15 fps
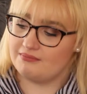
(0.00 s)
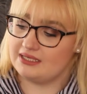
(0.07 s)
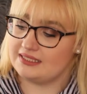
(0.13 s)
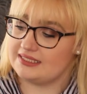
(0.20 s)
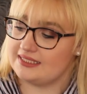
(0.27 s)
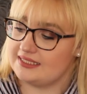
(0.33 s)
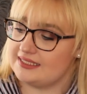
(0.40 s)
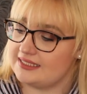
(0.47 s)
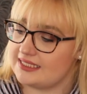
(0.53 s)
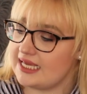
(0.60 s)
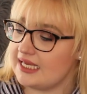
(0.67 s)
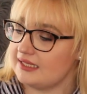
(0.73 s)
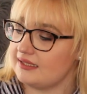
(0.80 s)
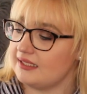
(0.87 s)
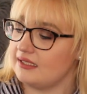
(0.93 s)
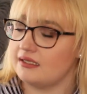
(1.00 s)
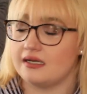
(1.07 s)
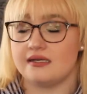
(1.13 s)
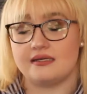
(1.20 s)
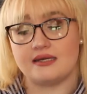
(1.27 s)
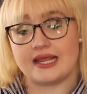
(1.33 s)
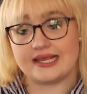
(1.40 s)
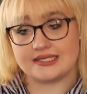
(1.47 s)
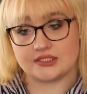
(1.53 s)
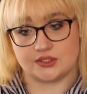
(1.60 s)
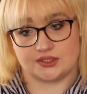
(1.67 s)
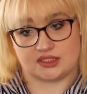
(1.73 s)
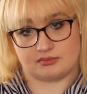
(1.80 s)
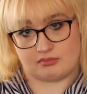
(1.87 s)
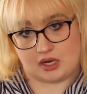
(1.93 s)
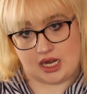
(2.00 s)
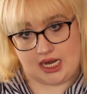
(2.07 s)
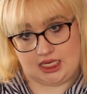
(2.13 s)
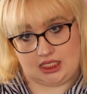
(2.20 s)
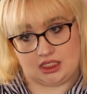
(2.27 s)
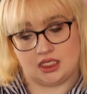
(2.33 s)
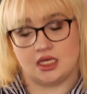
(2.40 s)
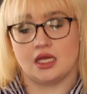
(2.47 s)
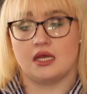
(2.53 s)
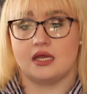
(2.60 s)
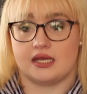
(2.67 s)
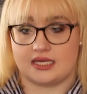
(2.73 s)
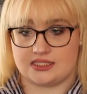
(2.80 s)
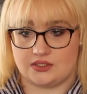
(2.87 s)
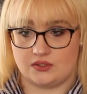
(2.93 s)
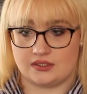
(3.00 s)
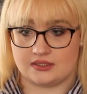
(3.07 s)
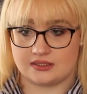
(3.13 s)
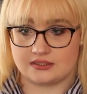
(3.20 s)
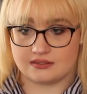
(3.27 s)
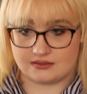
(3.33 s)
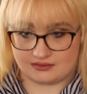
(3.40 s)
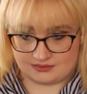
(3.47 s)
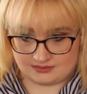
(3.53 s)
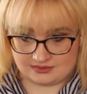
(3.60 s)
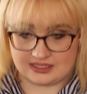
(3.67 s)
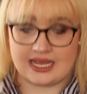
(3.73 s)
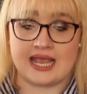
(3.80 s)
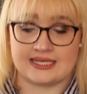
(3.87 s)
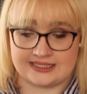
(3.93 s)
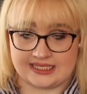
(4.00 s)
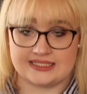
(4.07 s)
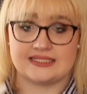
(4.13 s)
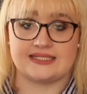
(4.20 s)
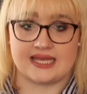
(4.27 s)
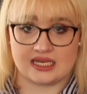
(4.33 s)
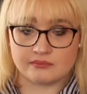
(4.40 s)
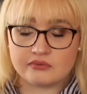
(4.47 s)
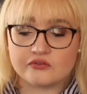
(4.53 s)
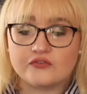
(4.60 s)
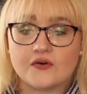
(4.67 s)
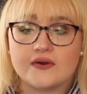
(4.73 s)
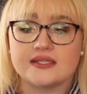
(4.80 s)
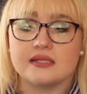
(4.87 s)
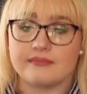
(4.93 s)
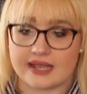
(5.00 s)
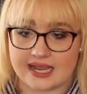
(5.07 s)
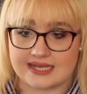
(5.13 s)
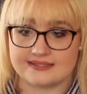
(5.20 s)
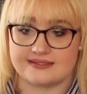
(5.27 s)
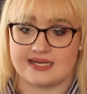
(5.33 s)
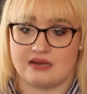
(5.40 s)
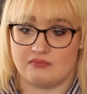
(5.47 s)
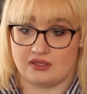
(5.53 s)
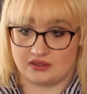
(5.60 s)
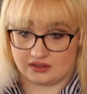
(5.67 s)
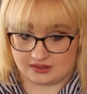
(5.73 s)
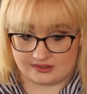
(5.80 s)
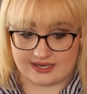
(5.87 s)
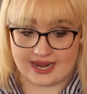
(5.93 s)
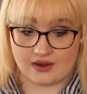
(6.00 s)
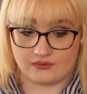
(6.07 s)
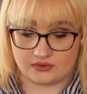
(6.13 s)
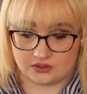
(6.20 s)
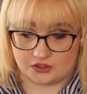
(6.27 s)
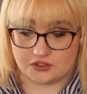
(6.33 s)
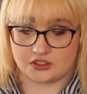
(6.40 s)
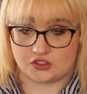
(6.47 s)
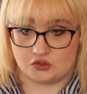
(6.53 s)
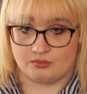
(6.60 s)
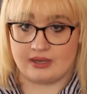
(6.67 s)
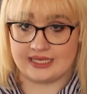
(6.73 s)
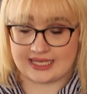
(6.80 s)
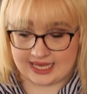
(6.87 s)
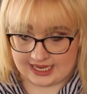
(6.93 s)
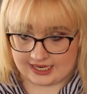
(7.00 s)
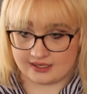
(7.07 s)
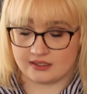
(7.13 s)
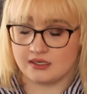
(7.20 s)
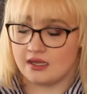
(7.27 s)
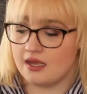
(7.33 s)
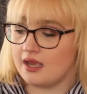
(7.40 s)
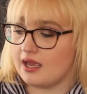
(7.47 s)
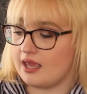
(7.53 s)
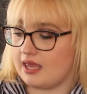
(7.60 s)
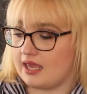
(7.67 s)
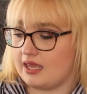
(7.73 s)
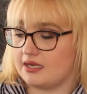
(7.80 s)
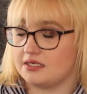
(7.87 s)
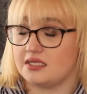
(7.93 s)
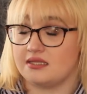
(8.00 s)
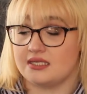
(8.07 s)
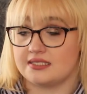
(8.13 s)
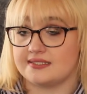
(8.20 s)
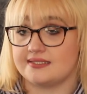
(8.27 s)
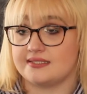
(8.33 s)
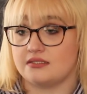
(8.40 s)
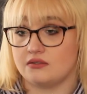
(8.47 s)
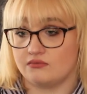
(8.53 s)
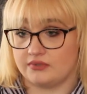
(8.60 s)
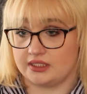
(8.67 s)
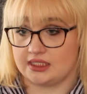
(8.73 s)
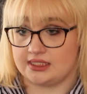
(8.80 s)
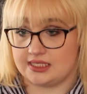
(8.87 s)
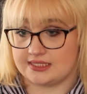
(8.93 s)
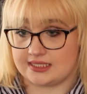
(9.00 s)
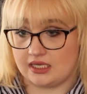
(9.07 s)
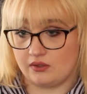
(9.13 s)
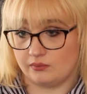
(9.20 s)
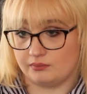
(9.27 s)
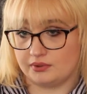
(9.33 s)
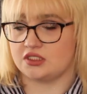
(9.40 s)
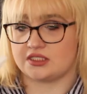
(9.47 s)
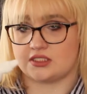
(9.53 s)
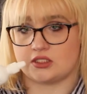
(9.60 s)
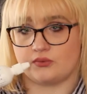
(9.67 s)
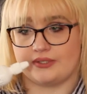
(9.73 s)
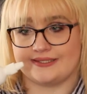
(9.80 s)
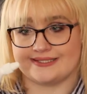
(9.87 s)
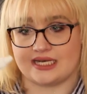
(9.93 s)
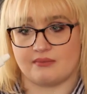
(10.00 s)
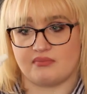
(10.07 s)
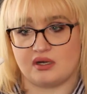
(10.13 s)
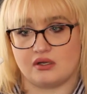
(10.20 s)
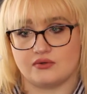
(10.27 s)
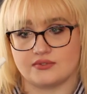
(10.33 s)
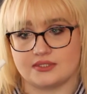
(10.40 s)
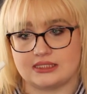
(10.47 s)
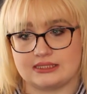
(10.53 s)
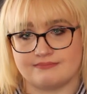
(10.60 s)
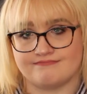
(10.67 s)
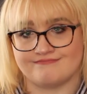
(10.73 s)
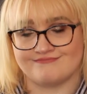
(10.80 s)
Saline nasal spray. As I said before in the past, I'm now allergic to my cat, and this really does help. You just squeeze it up your nose.